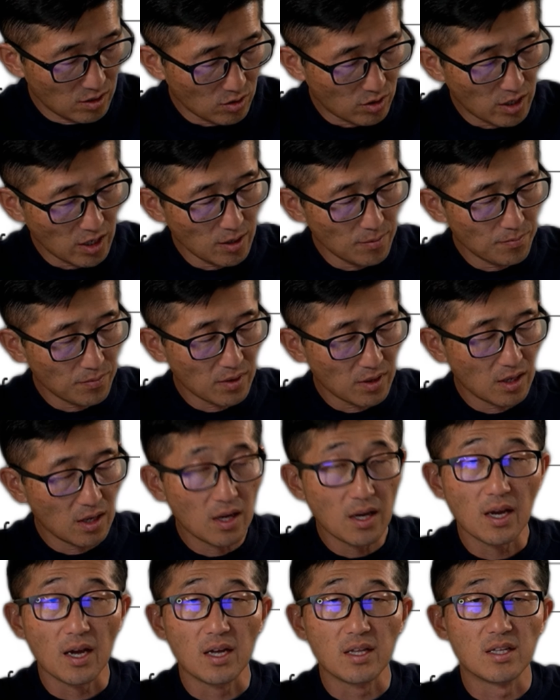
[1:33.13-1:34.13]
Okay.
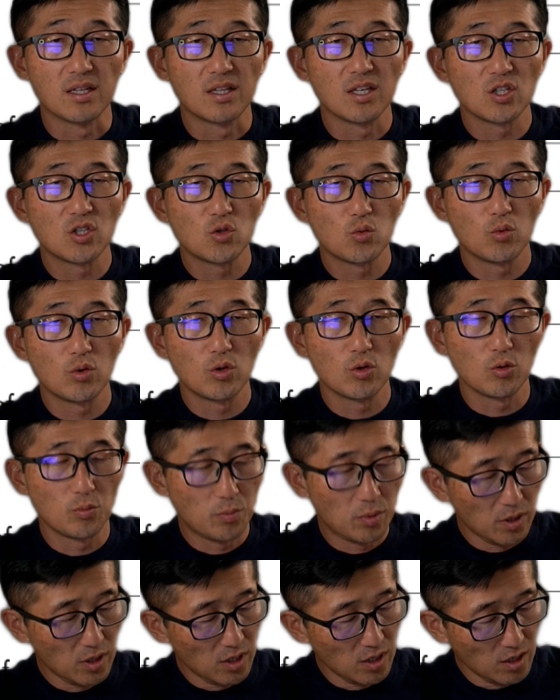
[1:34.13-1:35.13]
And then this one will
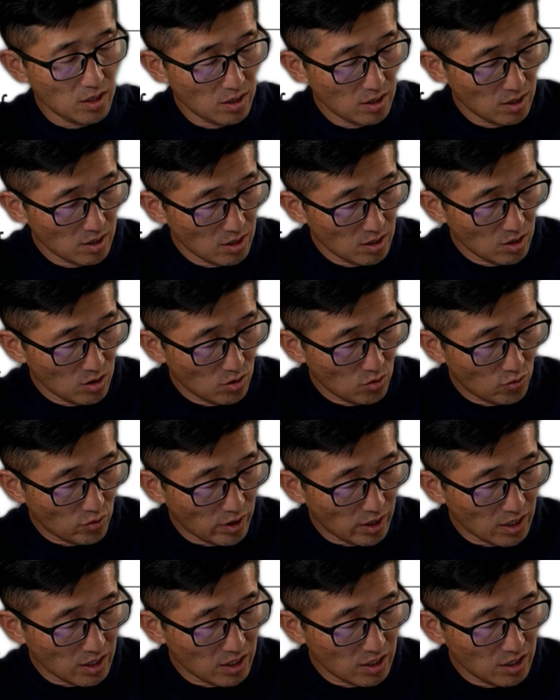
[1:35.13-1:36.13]
be
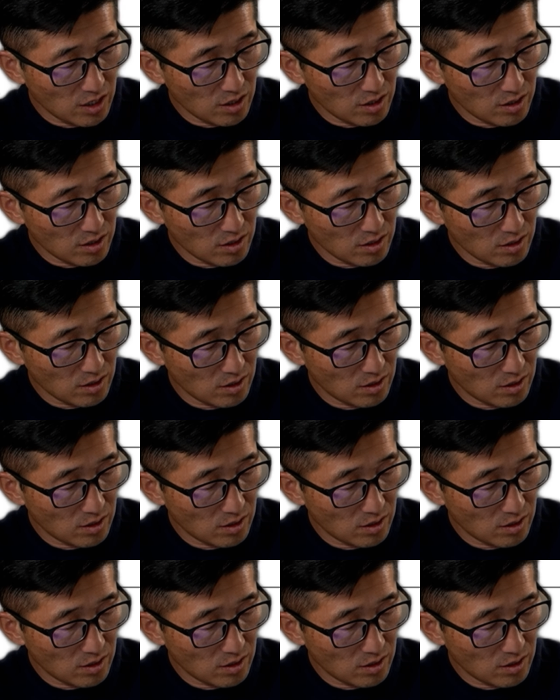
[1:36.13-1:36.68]
right here.